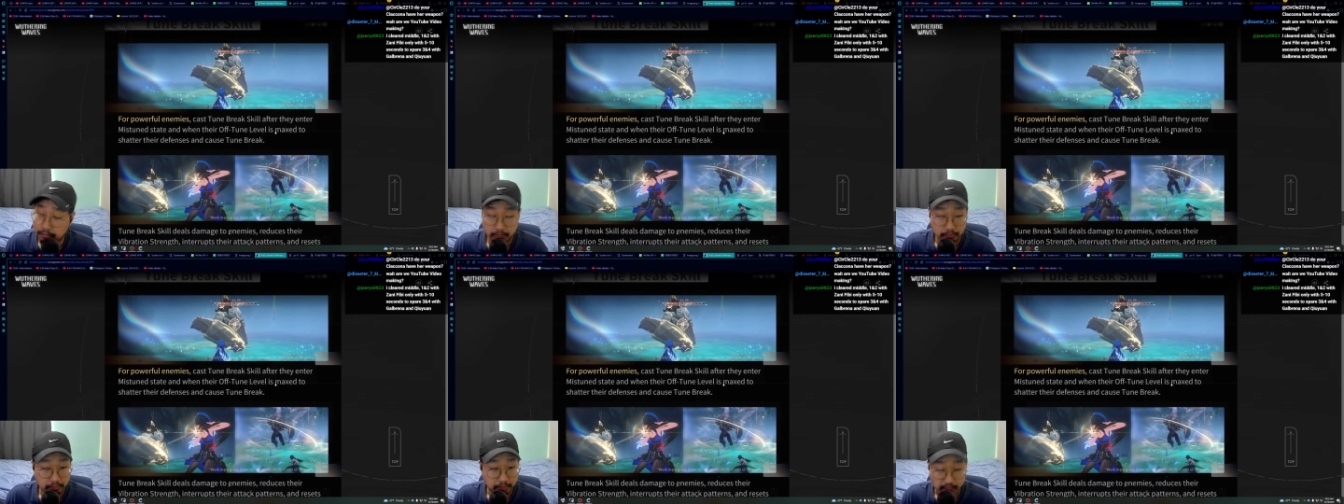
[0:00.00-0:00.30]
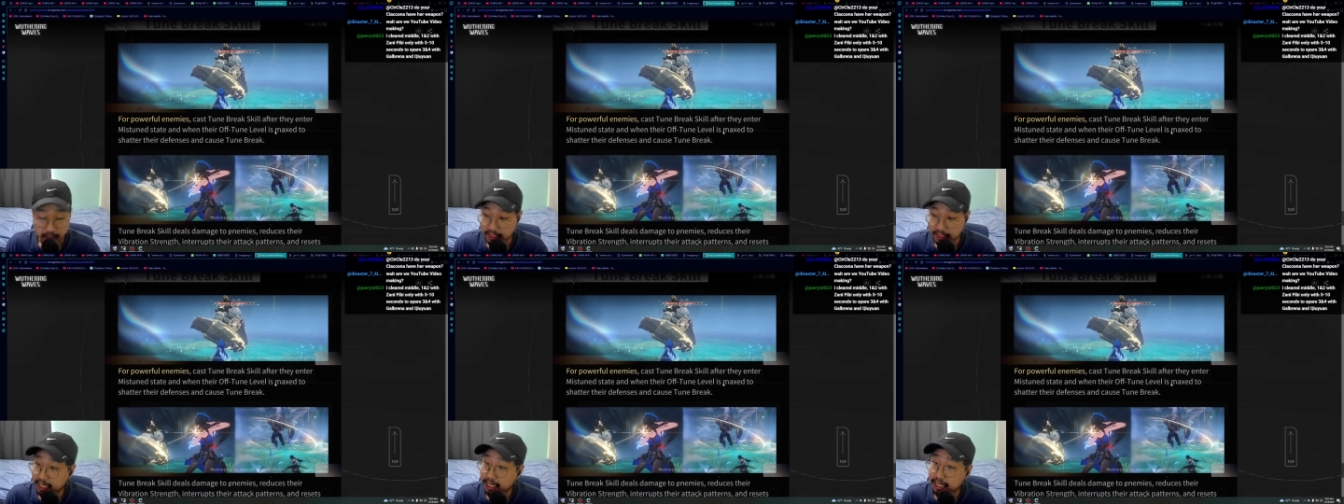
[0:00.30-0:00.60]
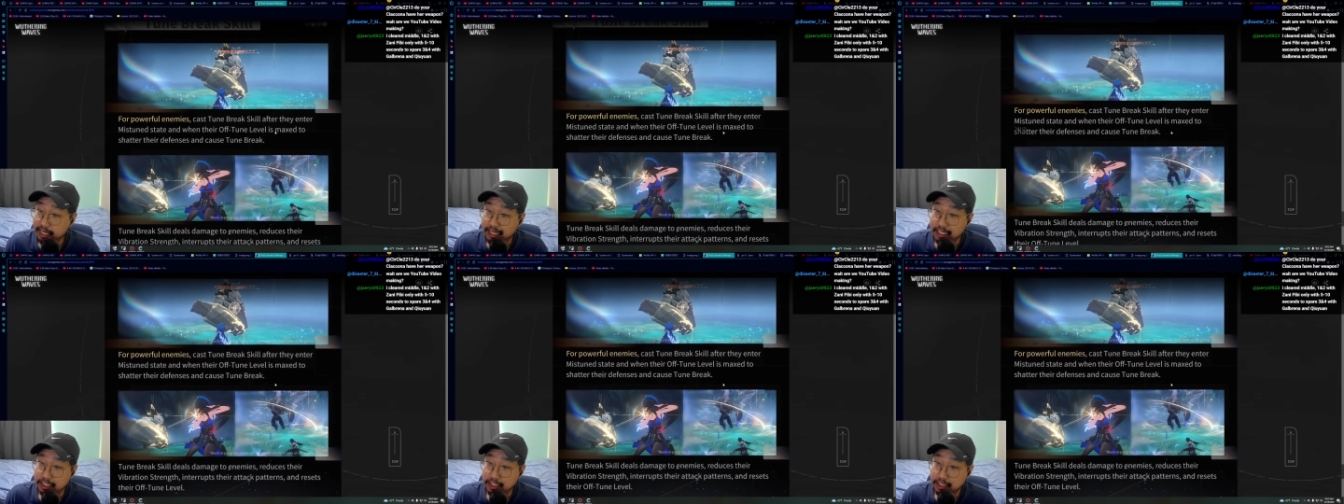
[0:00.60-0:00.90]
But the thing
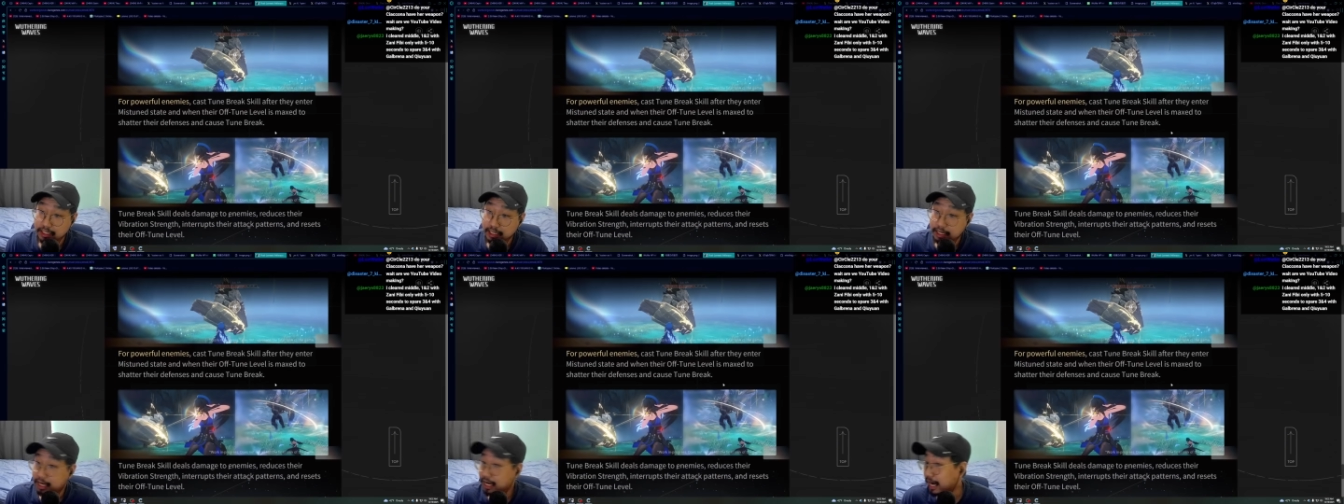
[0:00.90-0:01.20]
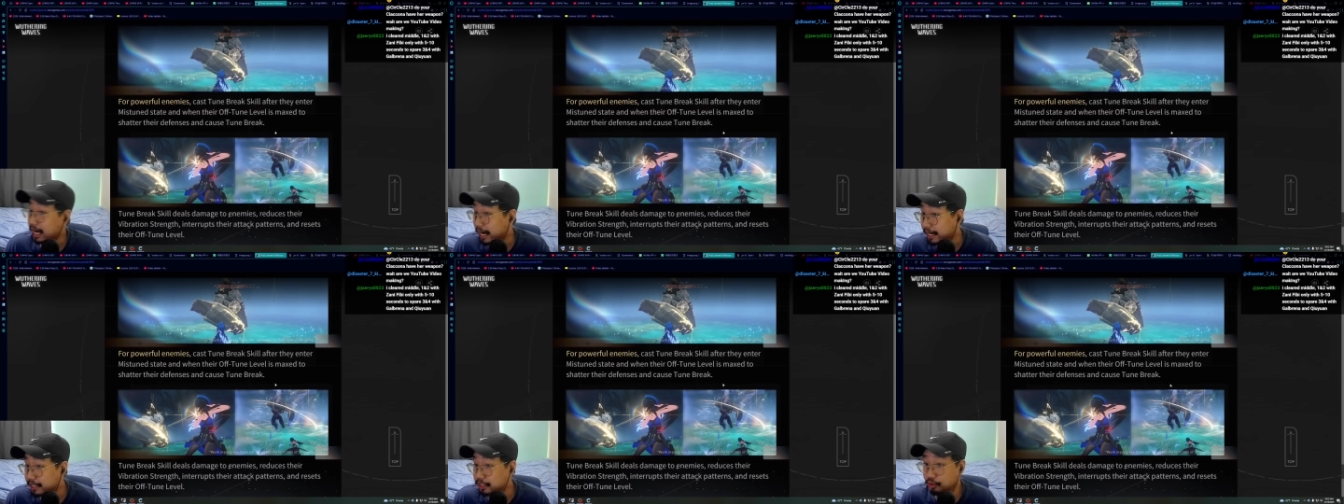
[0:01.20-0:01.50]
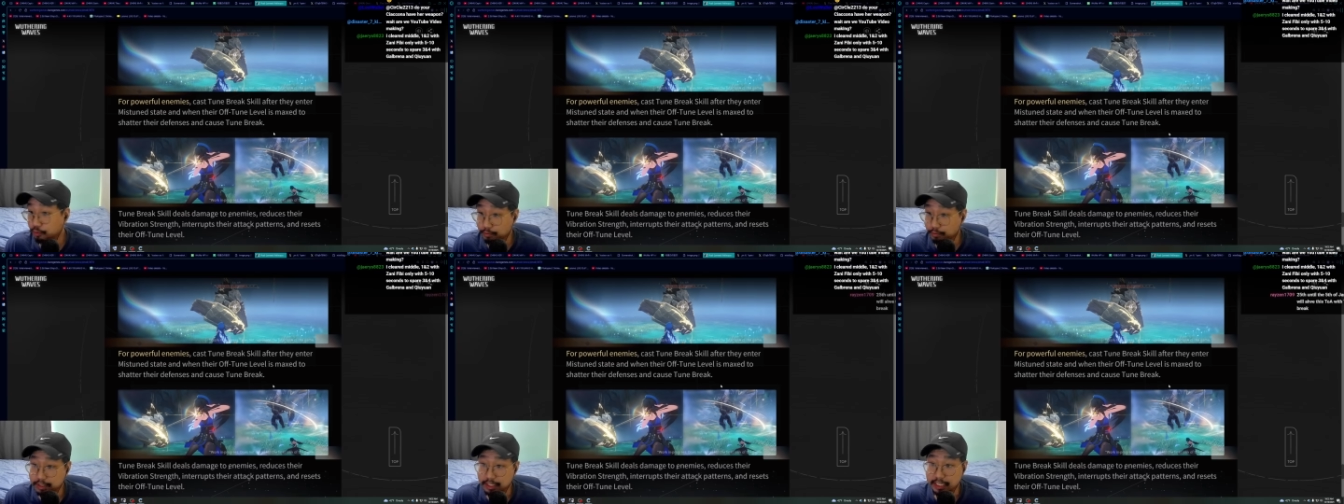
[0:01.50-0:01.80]
is, I
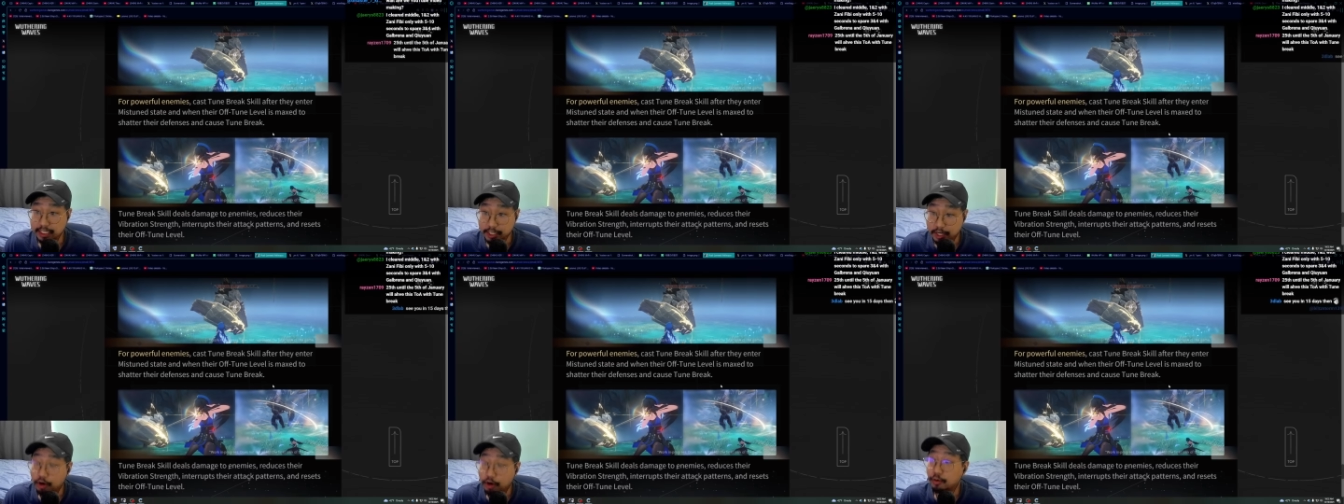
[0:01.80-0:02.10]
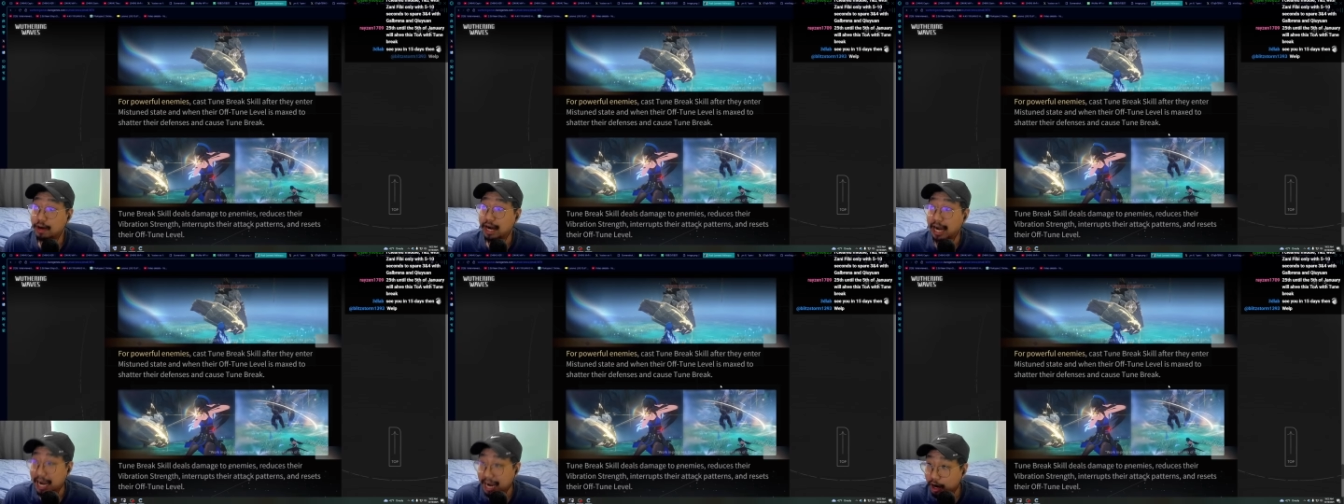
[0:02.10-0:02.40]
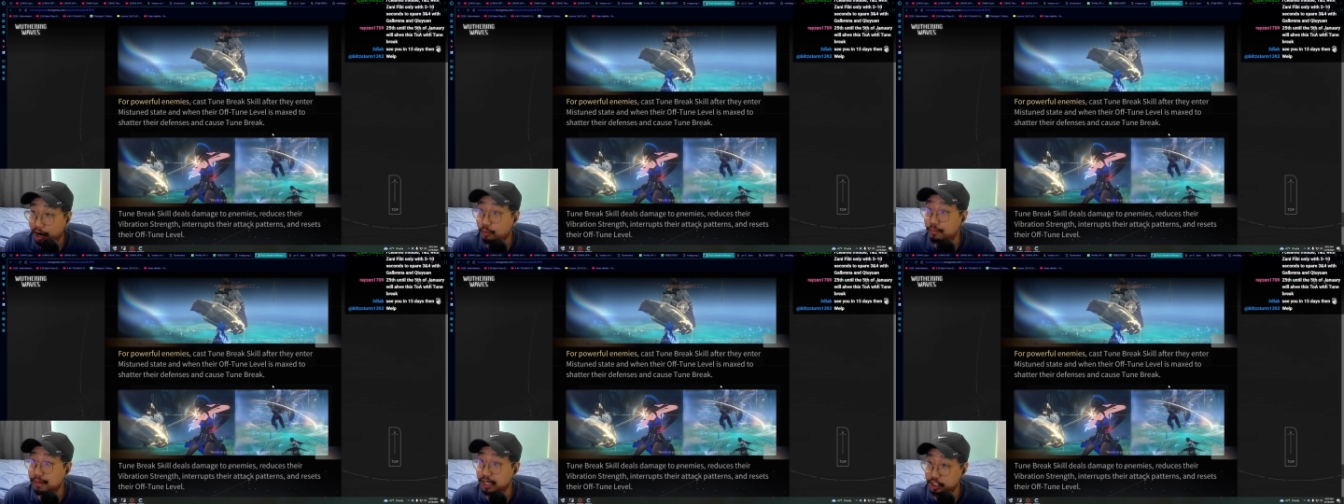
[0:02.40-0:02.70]
don't really know
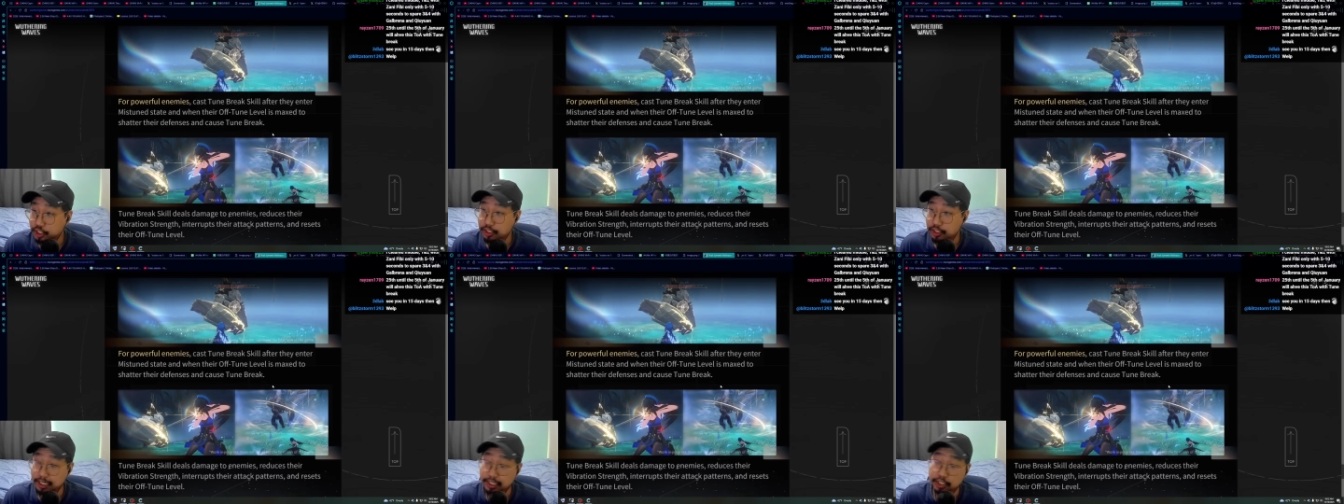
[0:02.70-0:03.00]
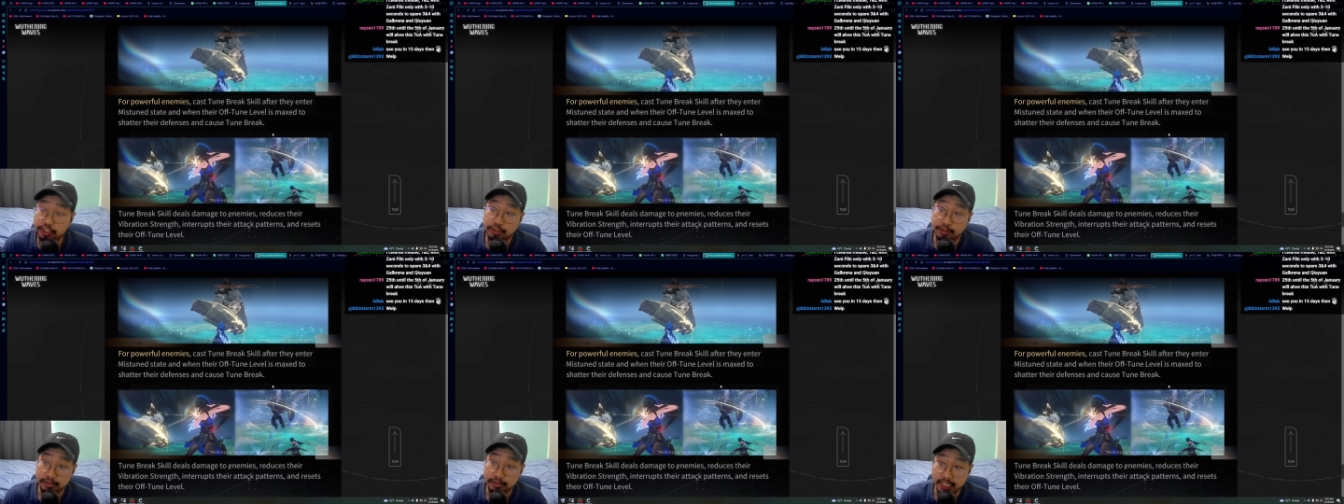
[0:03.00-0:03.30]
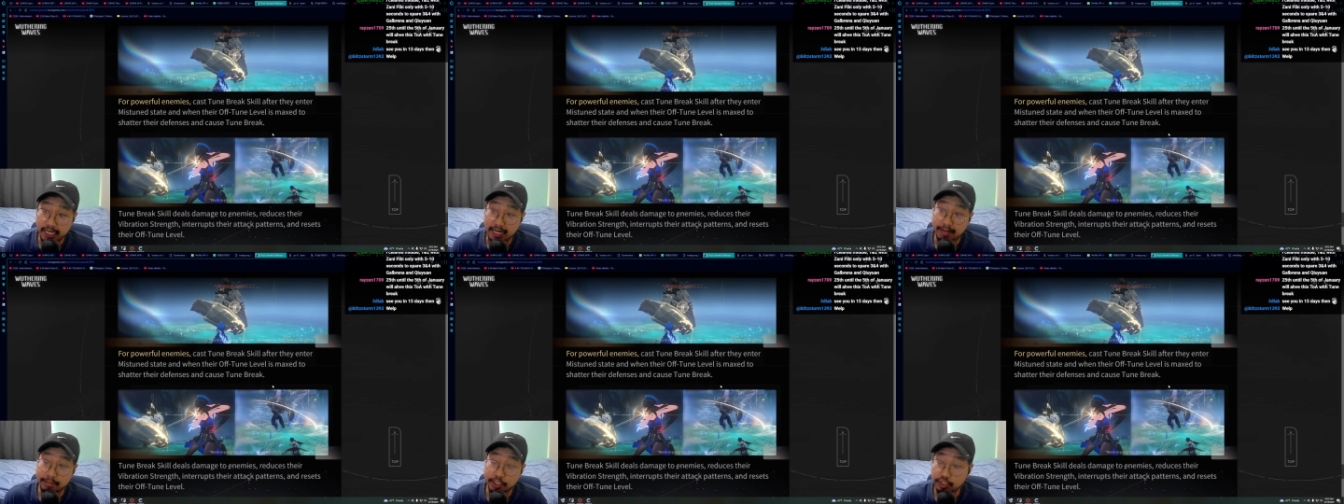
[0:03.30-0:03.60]
how much additional
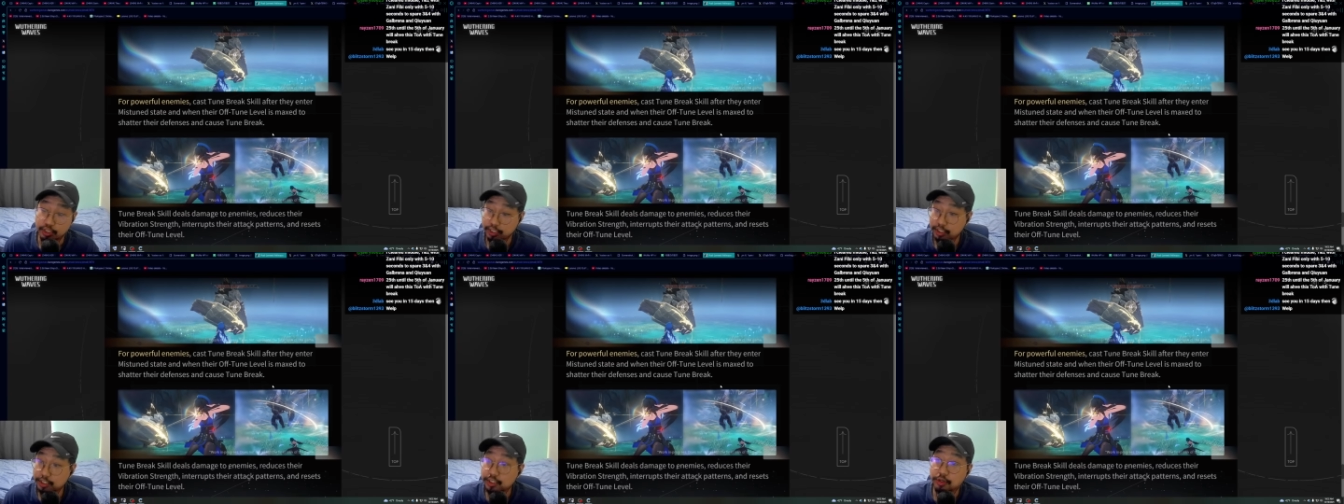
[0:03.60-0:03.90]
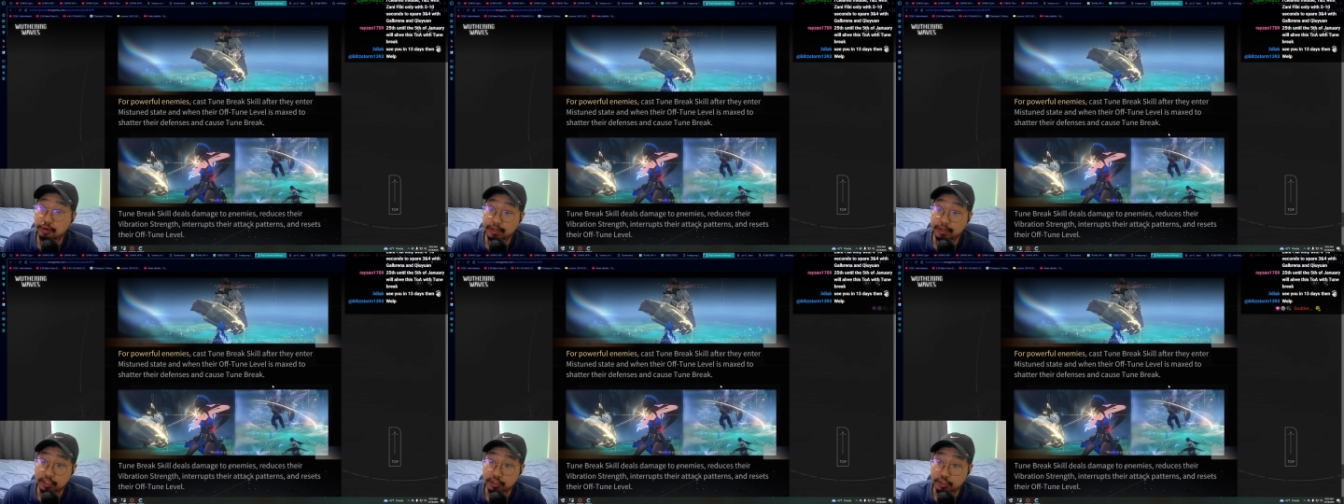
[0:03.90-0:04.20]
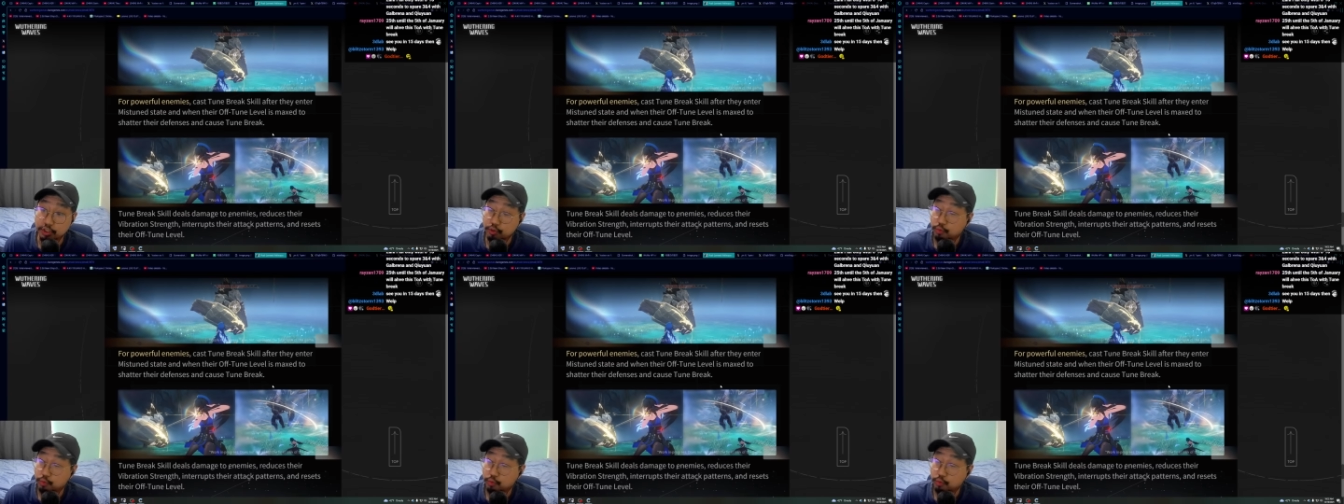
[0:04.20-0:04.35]
damage this is going to do.